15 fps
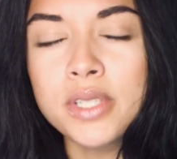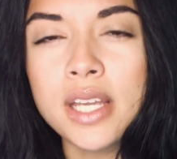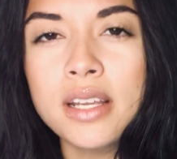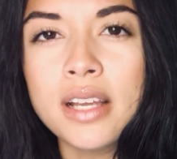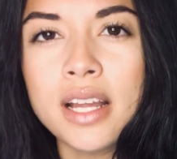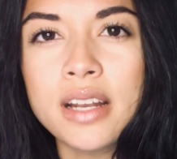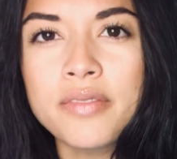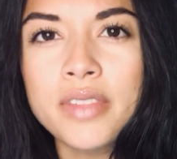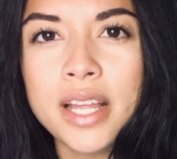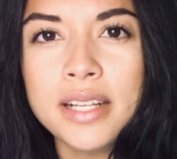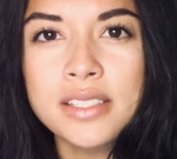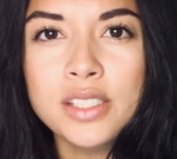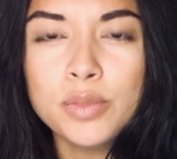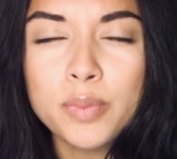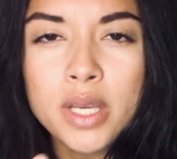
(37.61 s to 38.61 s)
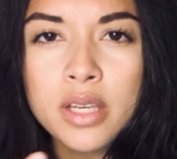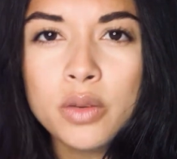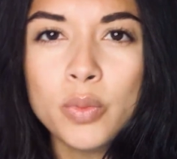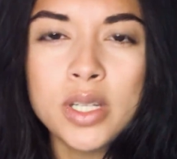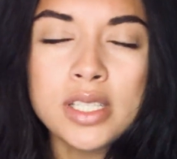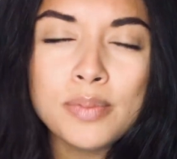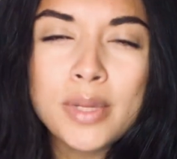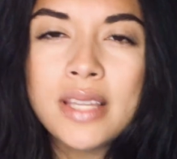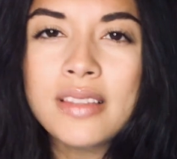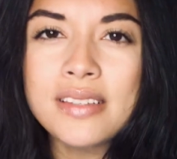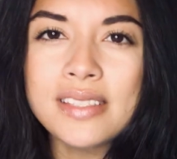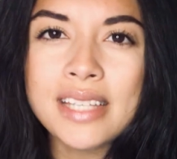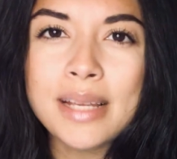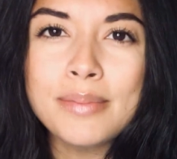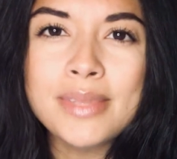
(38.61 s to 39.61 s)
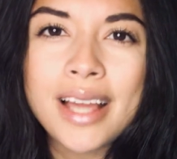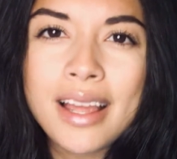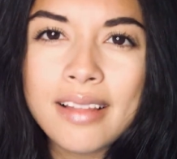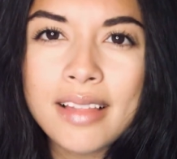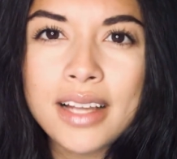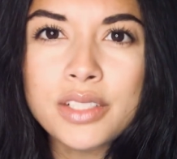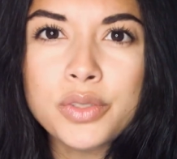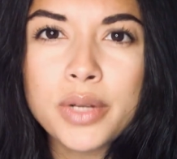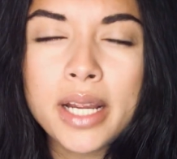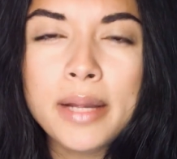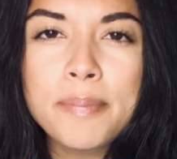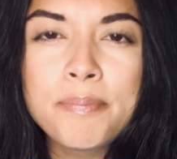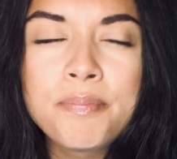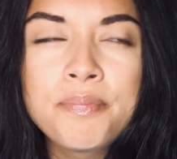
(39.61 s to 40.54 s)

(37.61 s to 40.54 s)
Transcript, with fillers: They kind of like speak, we speak the same dialect, right?